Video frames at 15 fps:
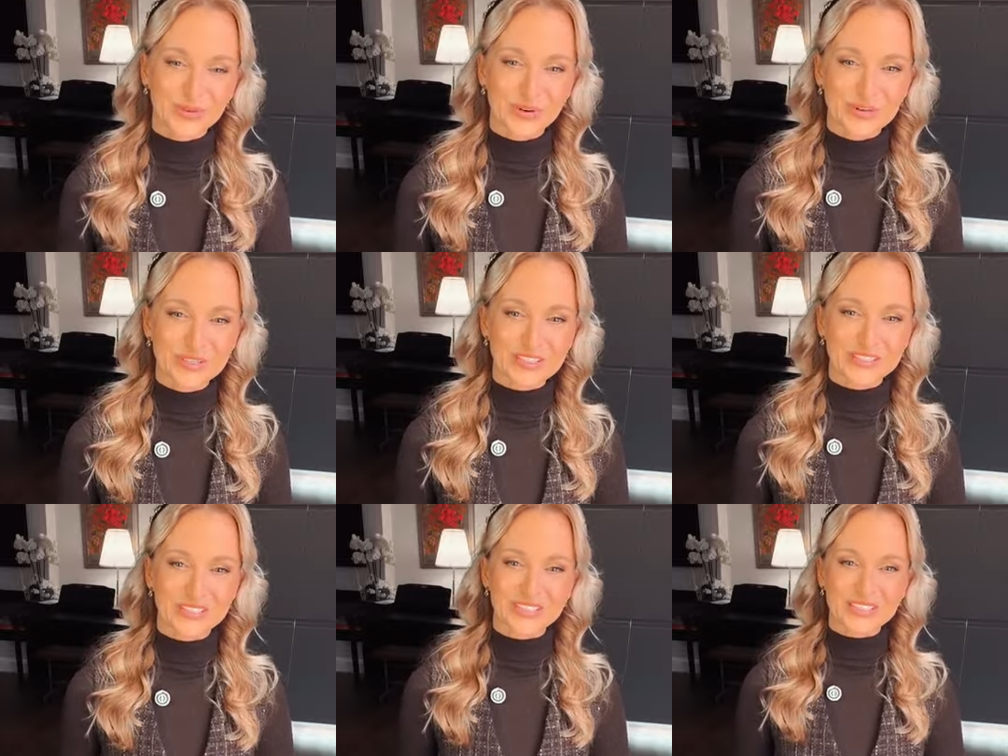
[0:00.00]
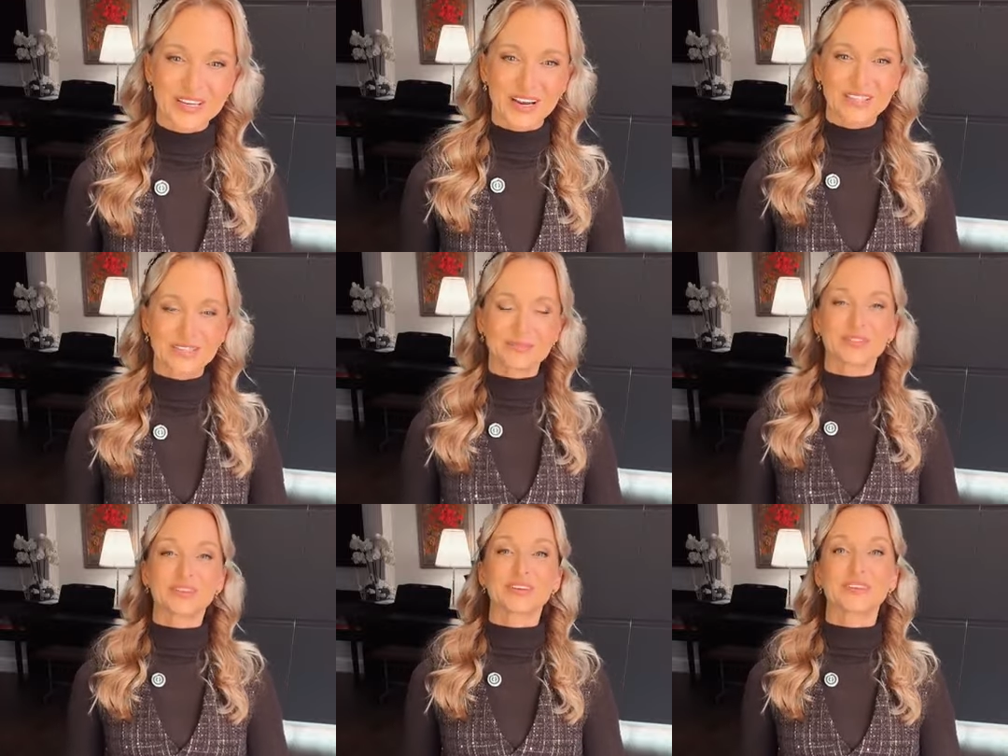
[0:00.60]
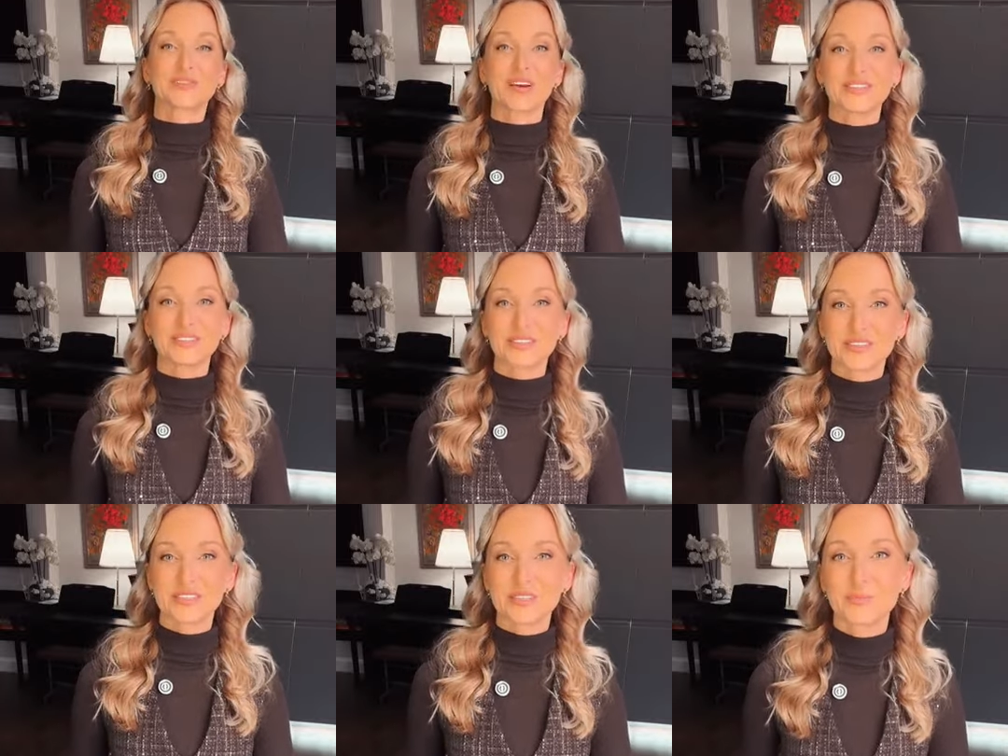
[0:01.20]
of course, are discussed,
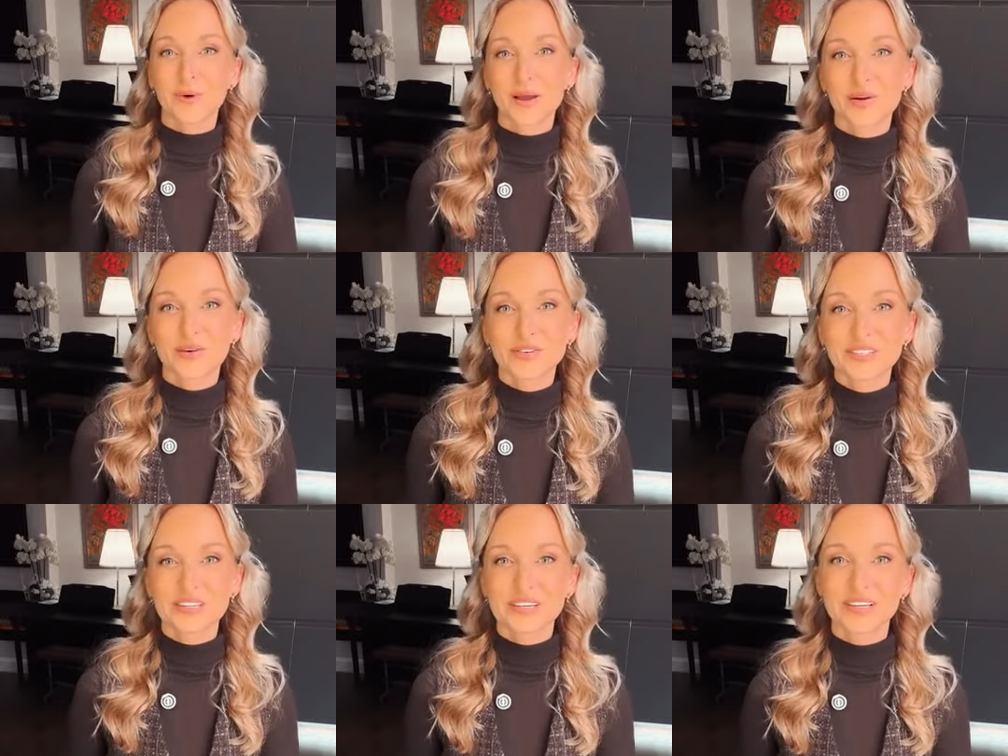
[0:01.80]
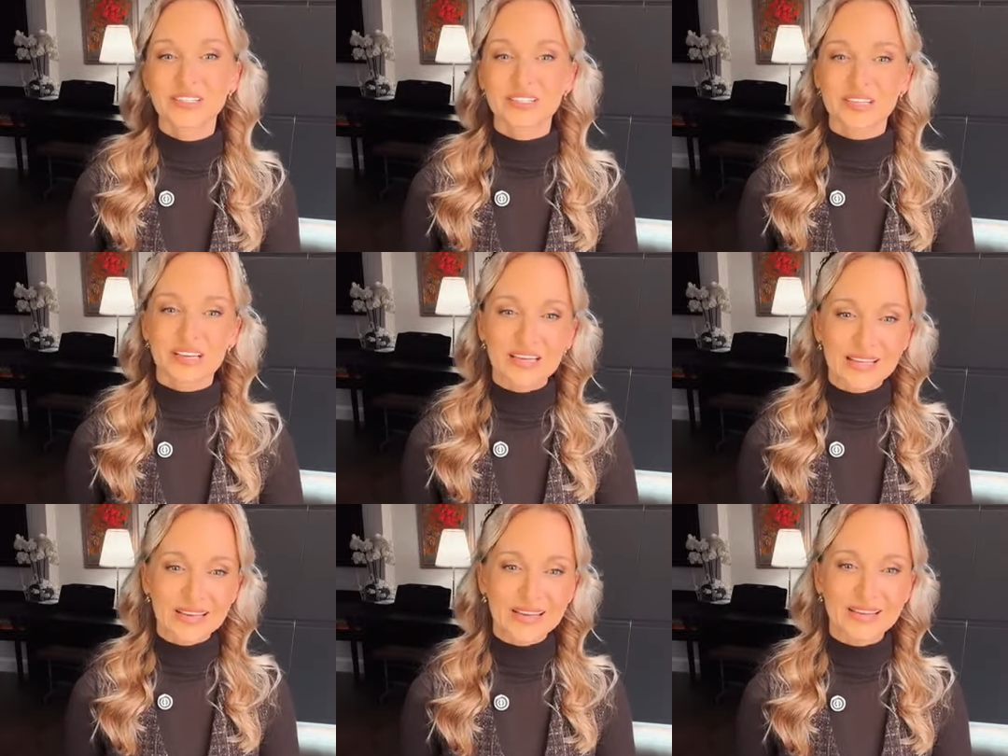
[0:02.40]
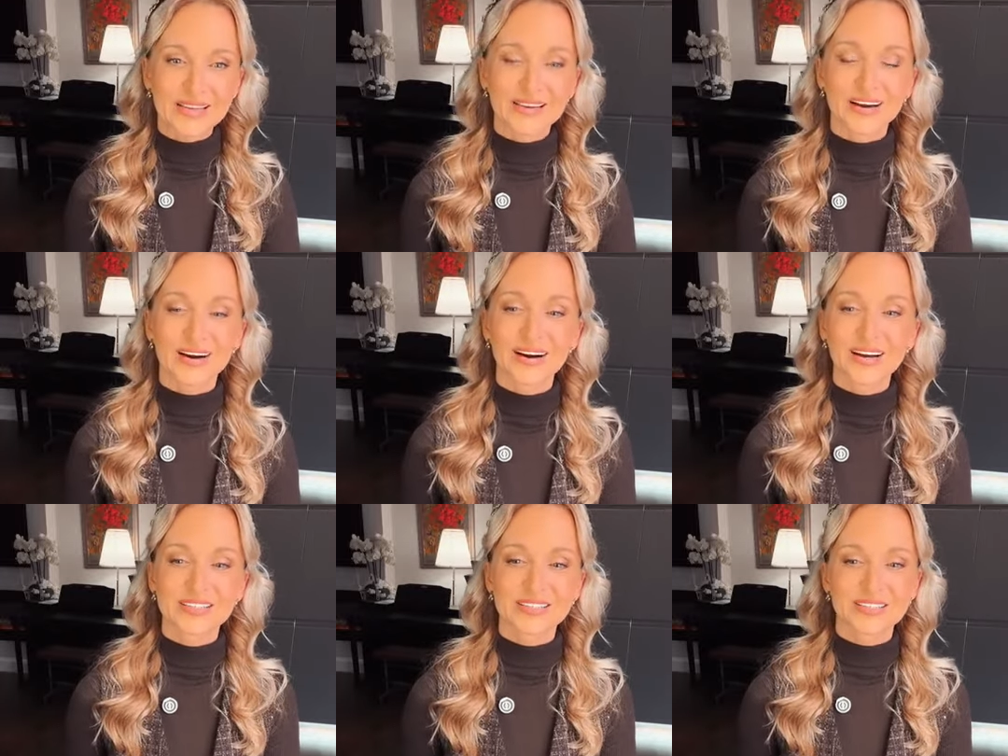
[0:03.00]
creating dysbiosis, leaking
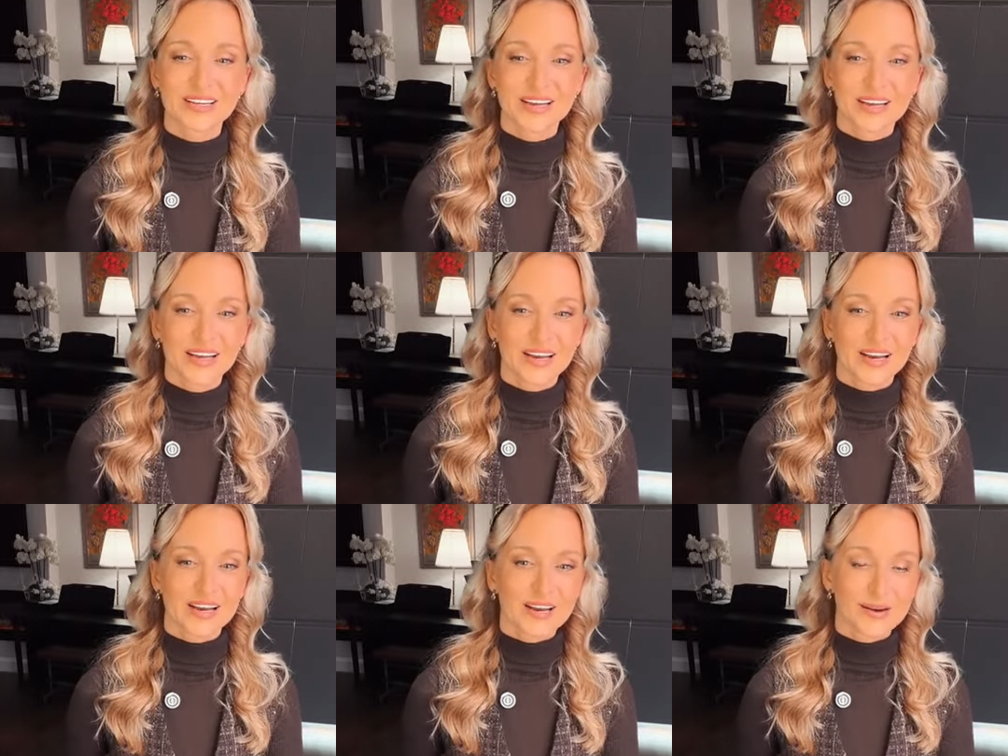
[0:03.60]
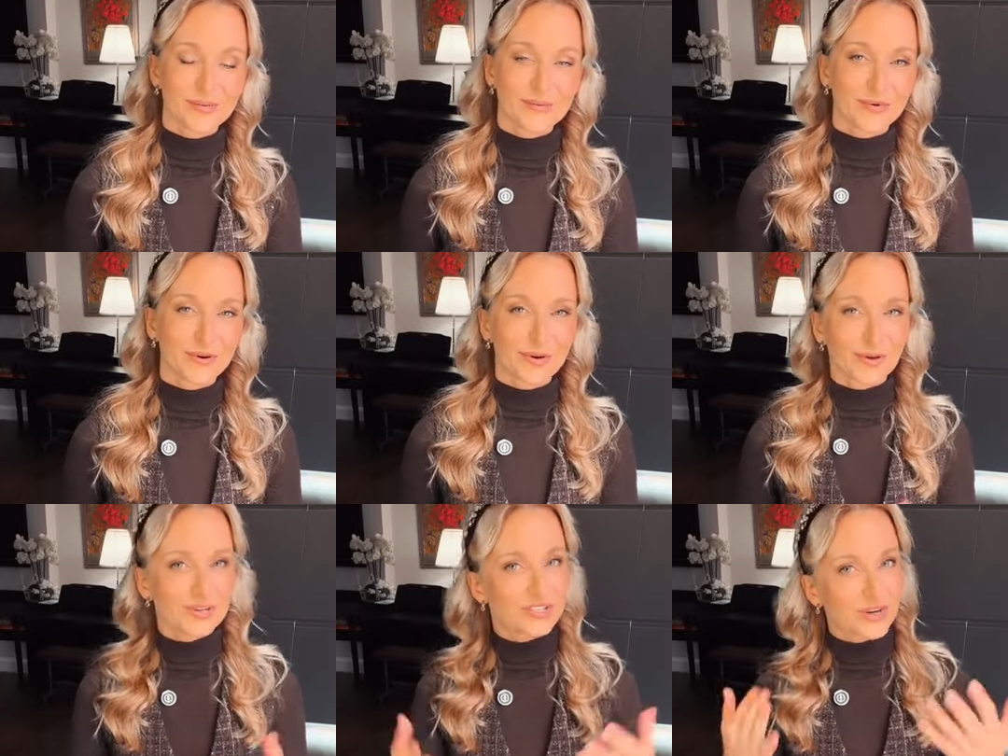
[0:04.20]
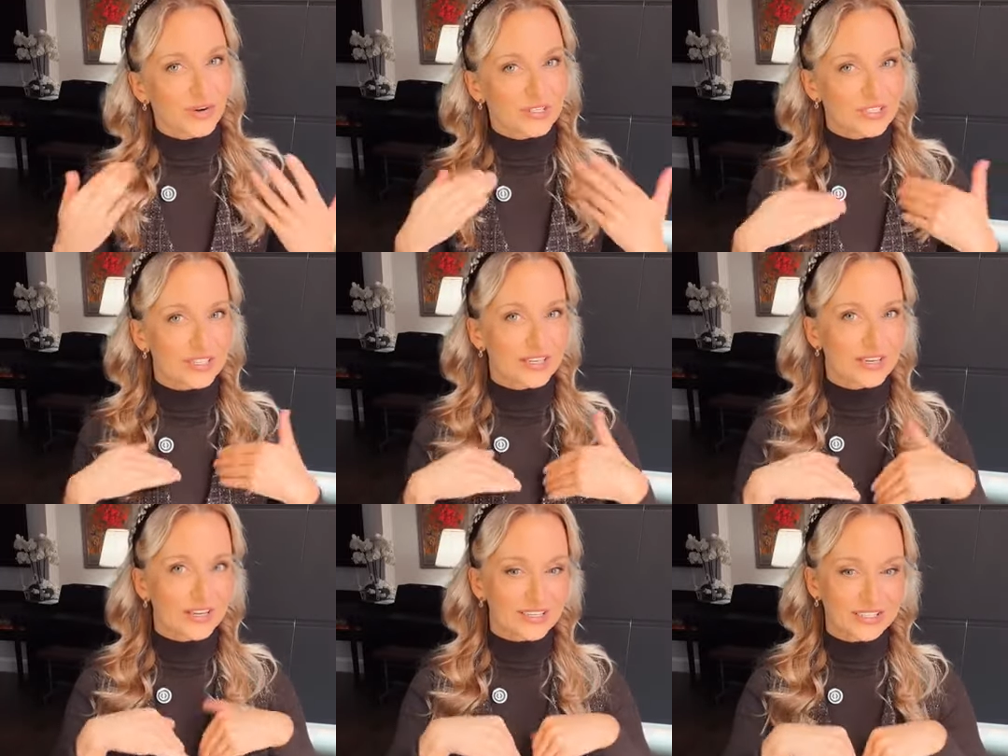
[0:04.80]
gut,
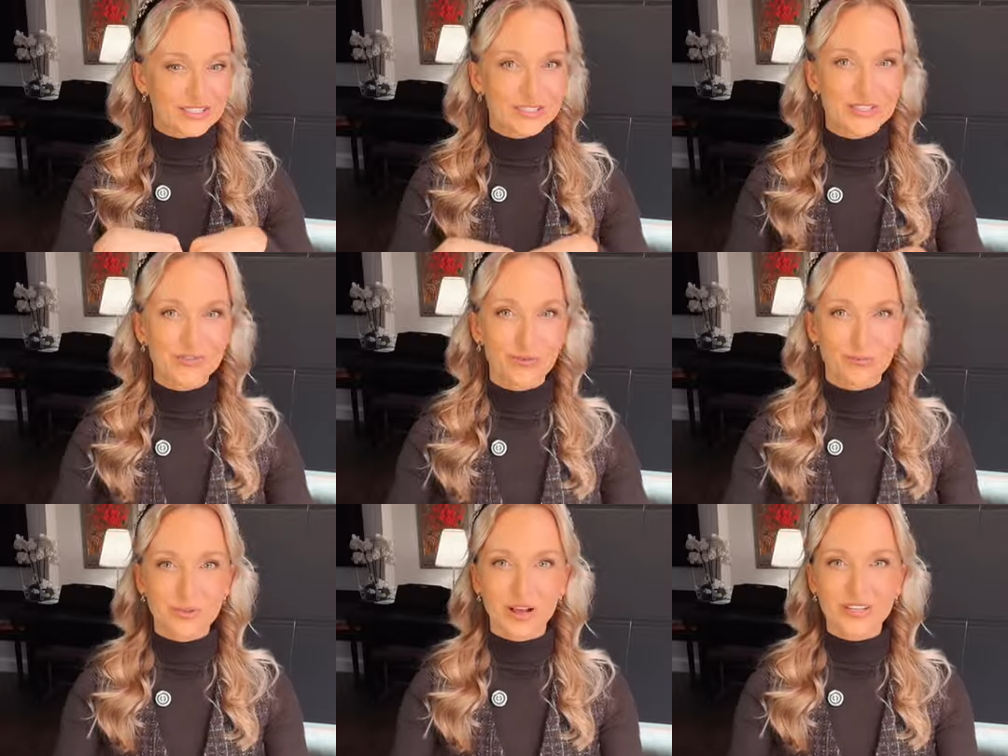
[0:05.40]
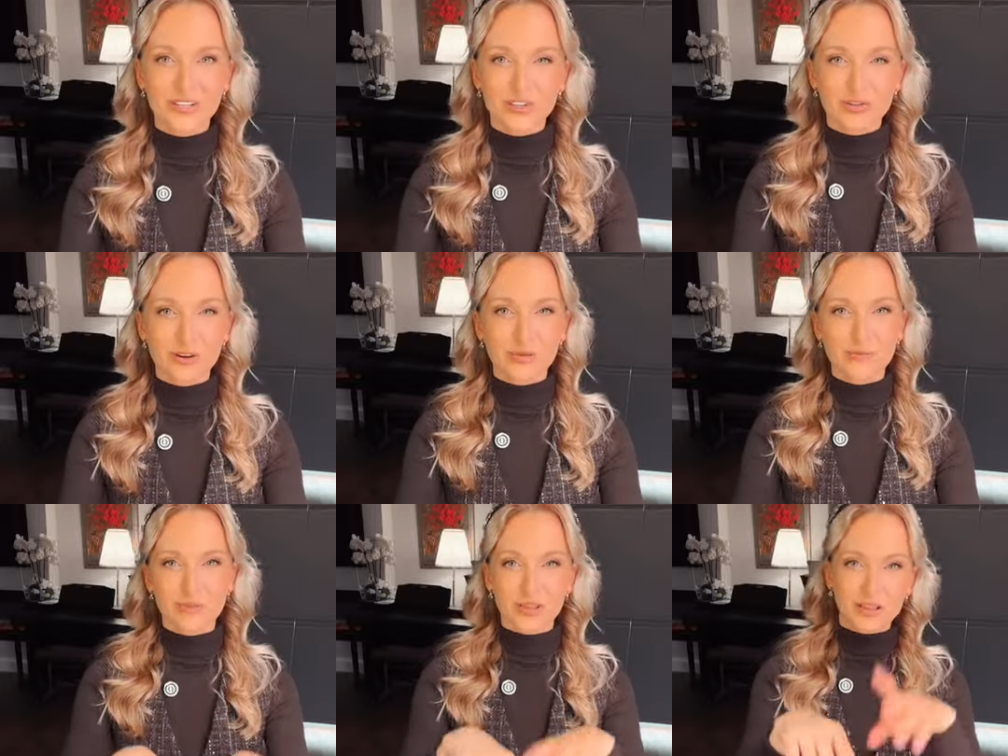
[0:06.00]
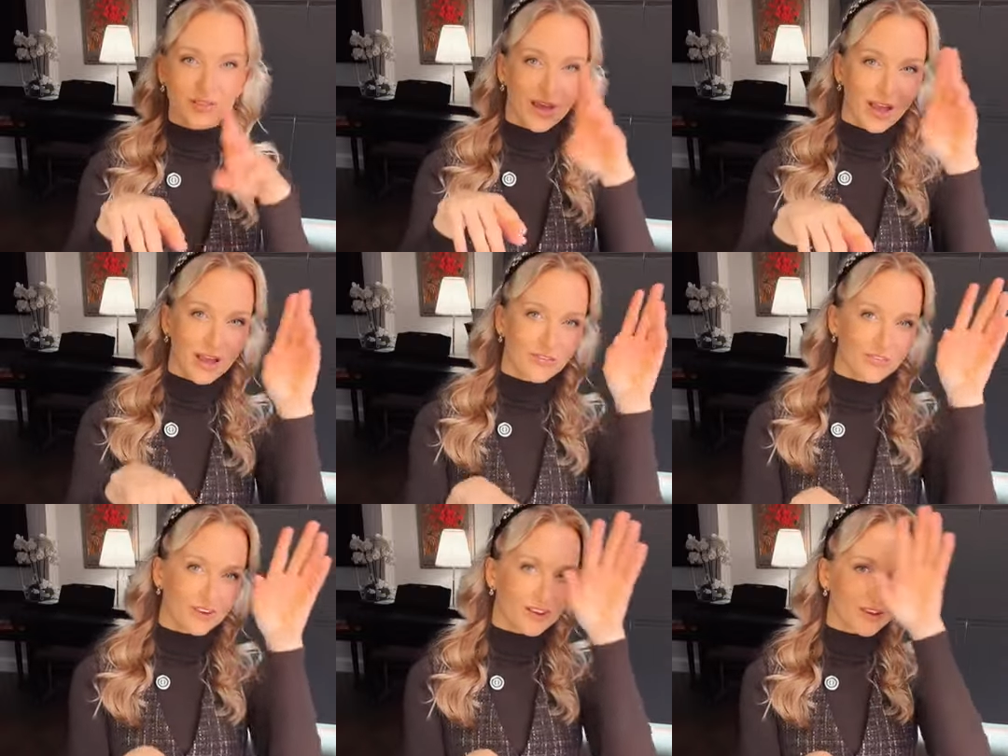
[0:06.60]
toxin get into the bloodstream, that they
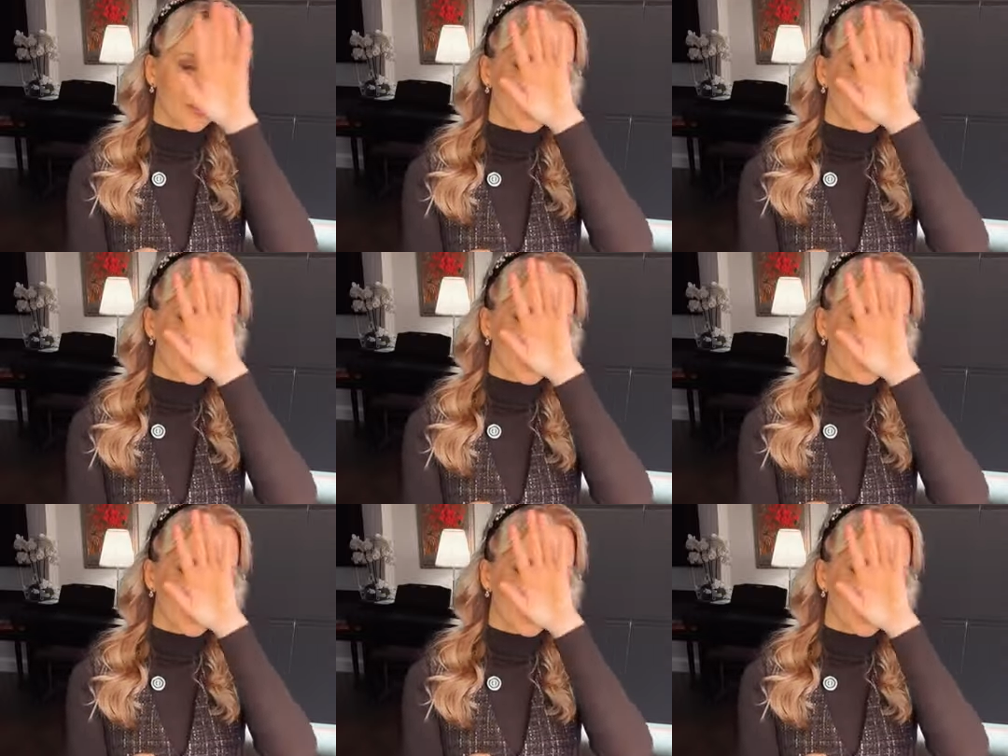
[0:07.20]
have